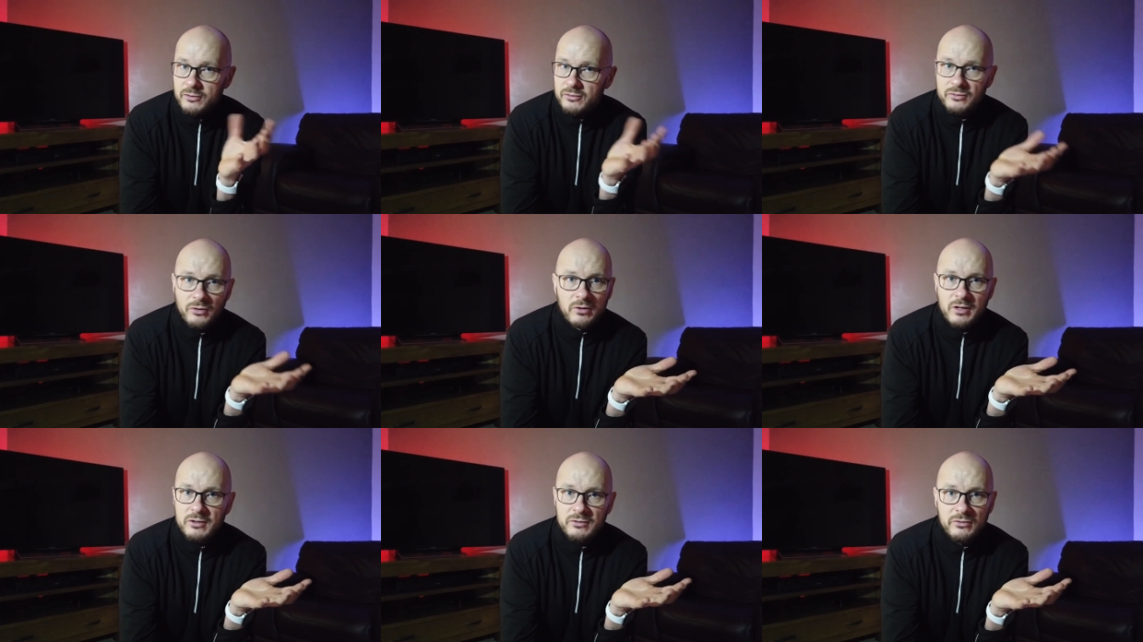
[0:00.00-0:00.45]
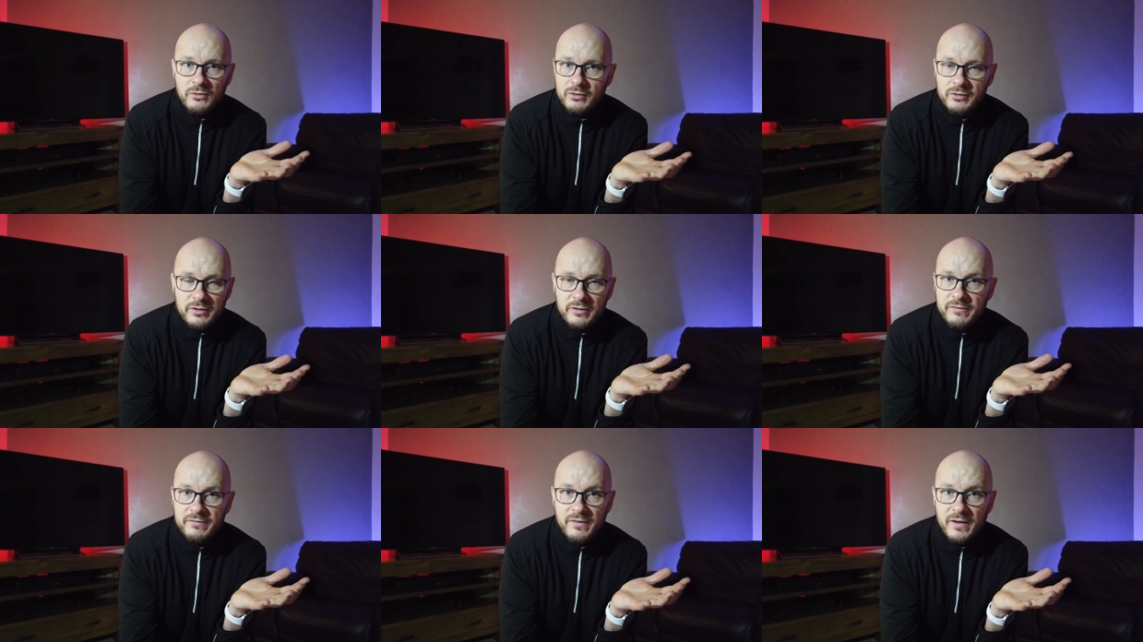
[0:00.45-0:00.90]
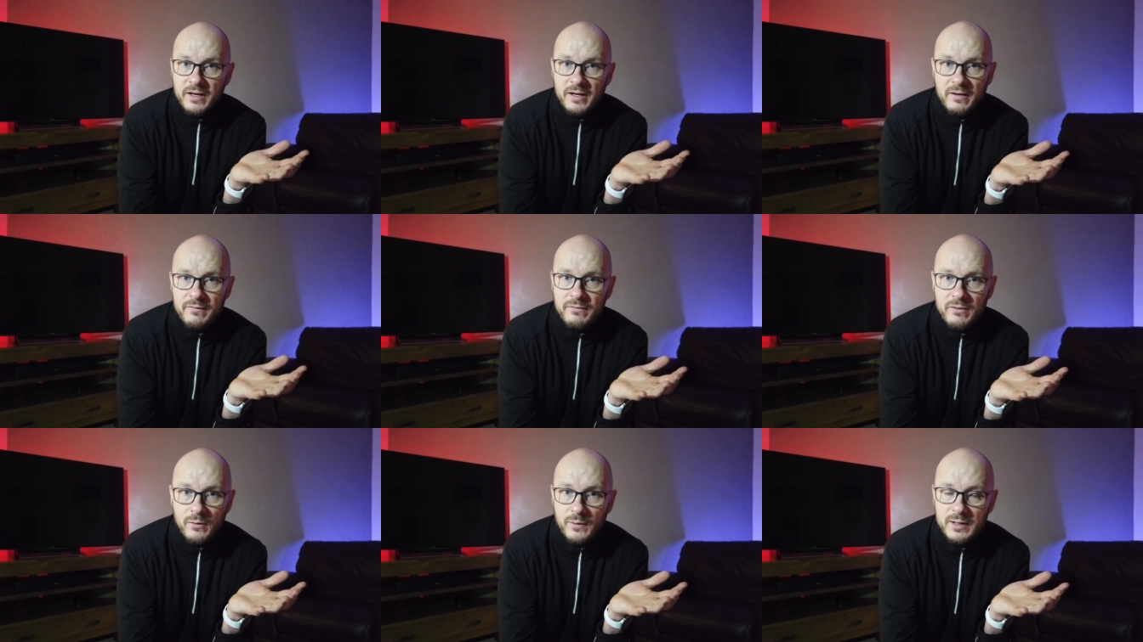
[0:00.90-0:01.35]
Your socket's not going to fit
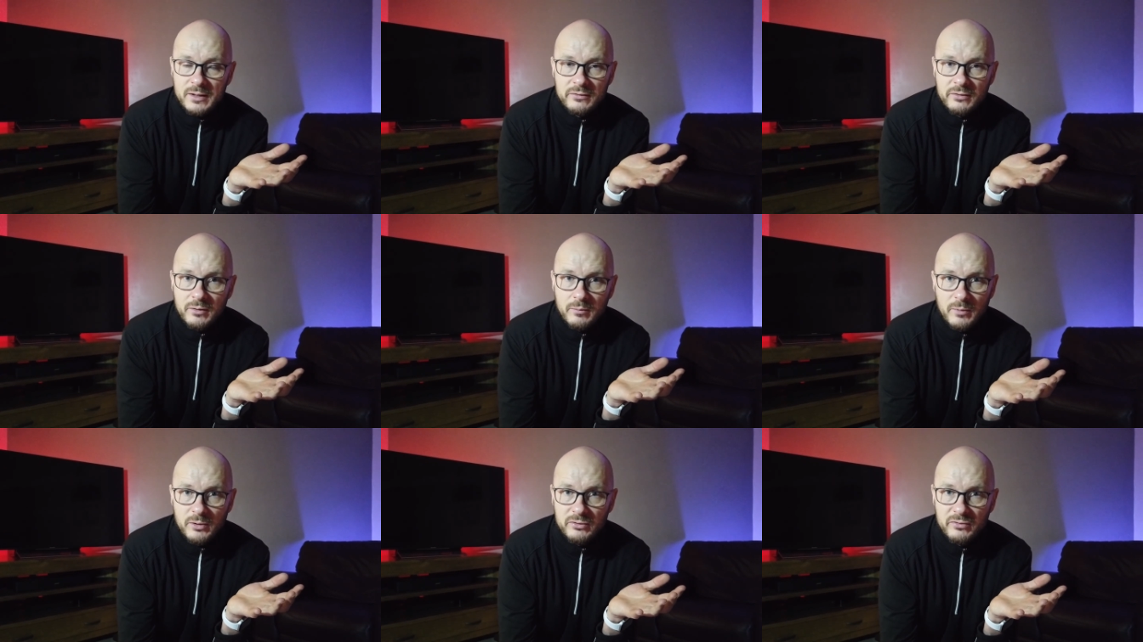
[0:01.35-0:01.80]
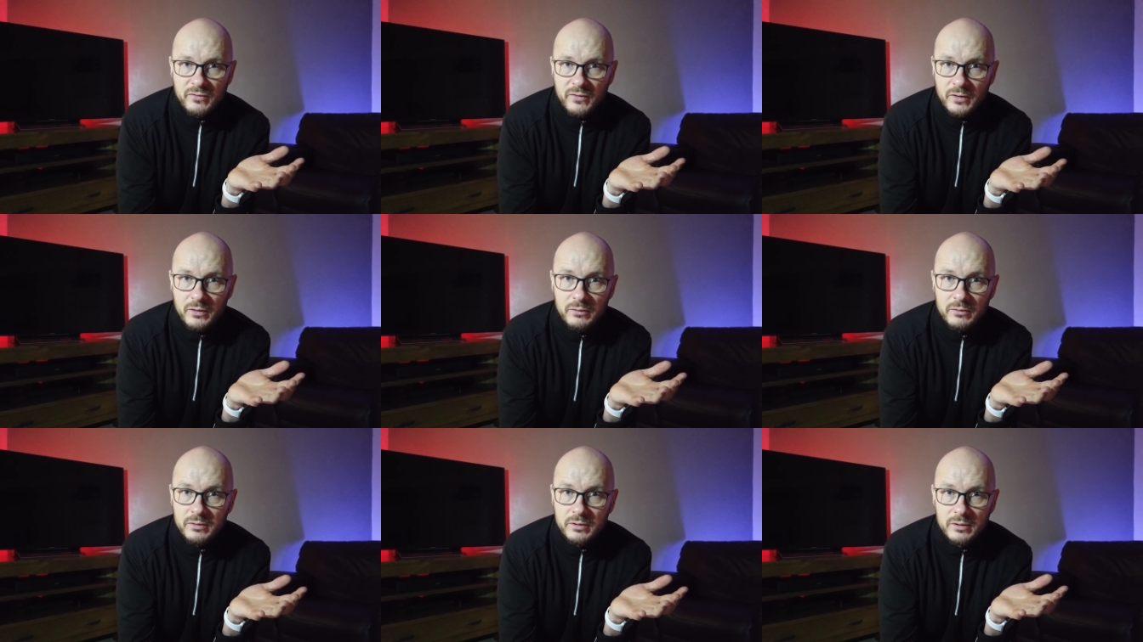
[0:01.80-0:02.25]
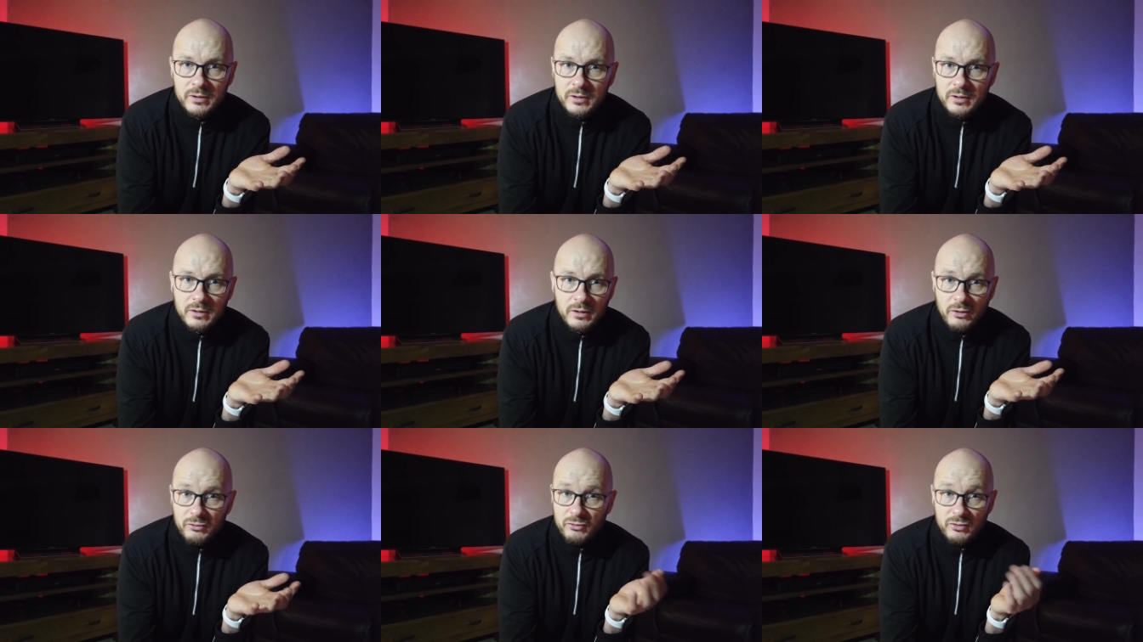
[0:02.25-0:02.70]
if you eat too much food,
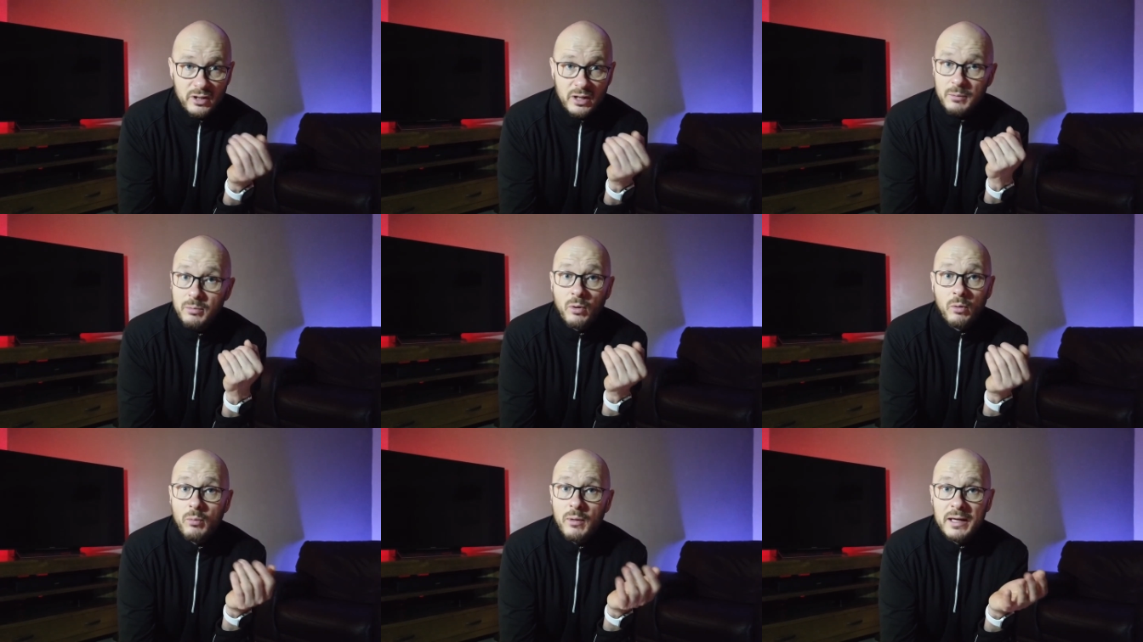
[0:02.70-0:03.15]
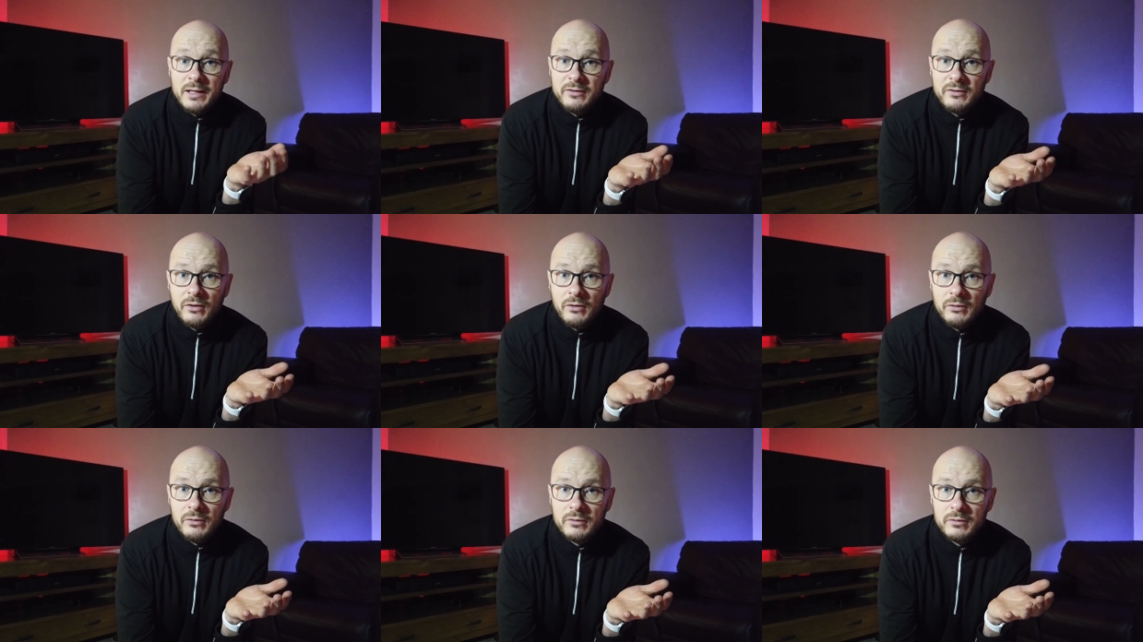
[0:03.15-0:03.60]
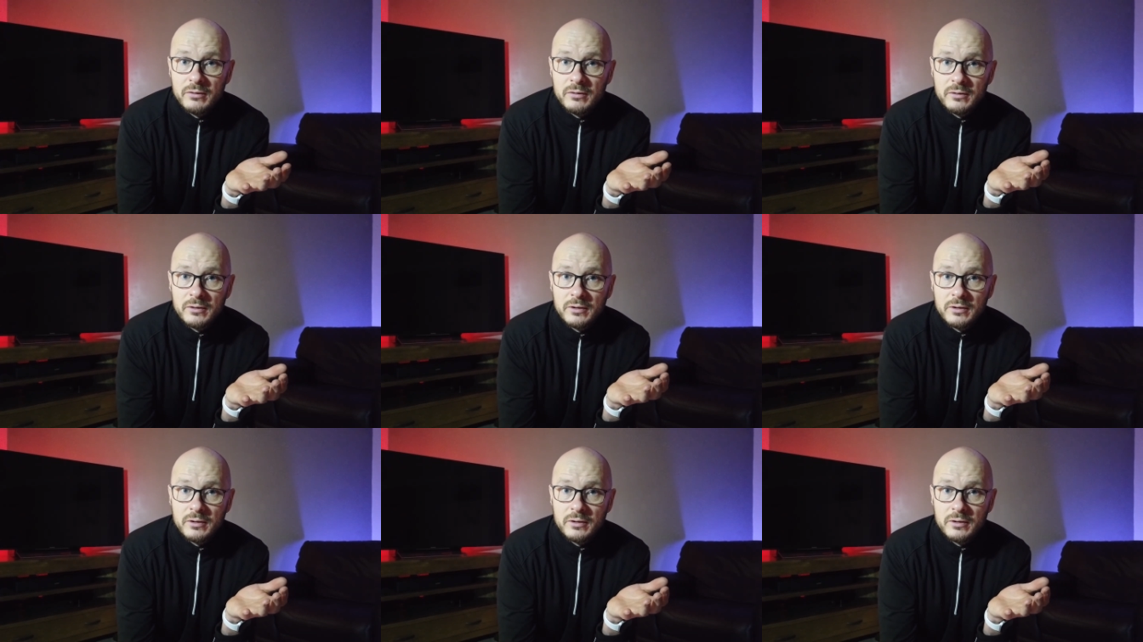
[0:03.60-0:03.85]
because you're going to put weight on.